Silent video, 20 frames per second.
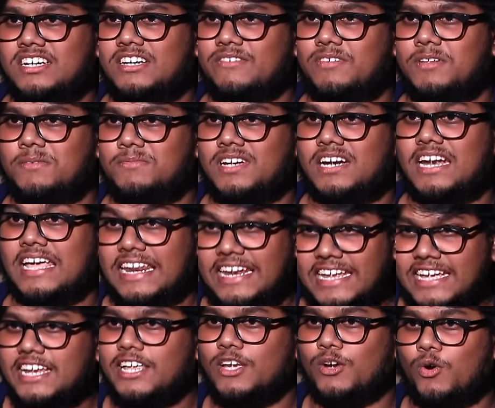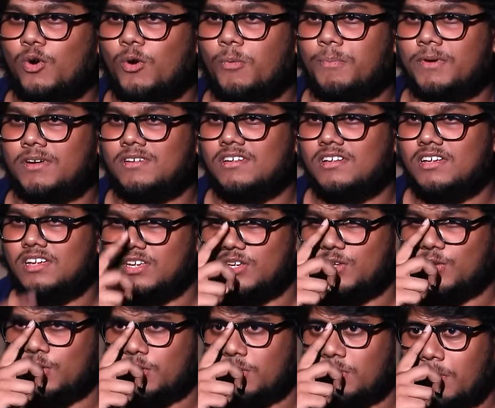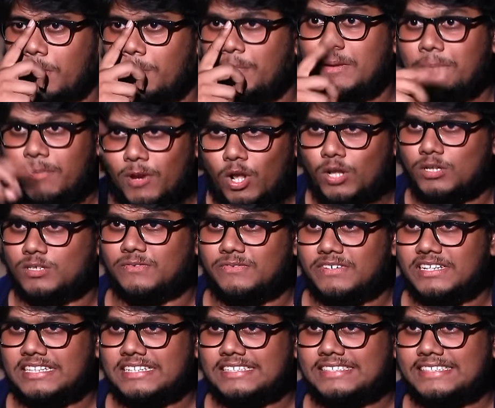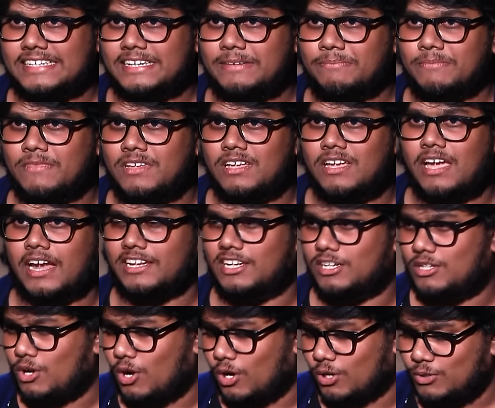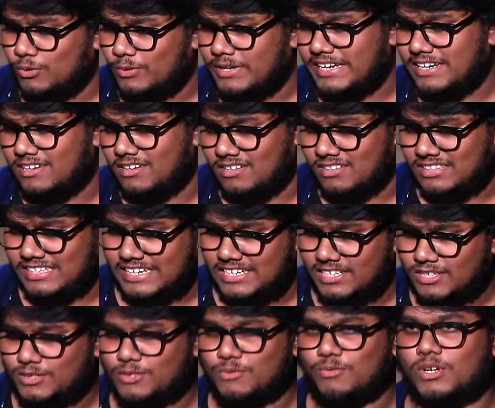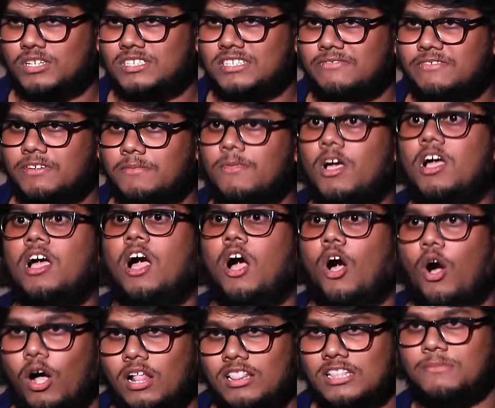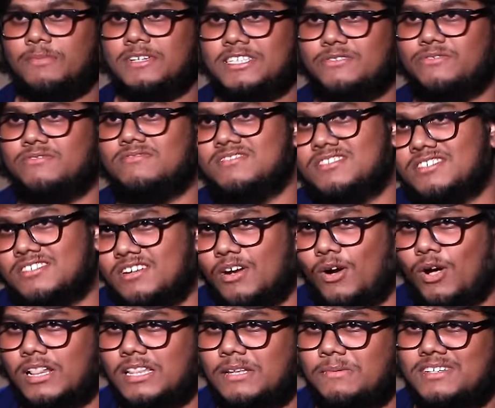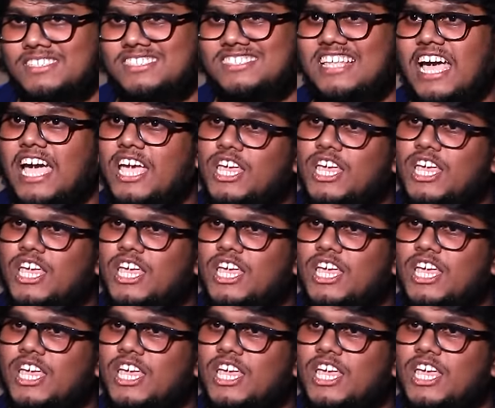films, and I really hope, you know, people also feel the same, they throng to theaters to watch the film. All the best, sir. All the best. Thank you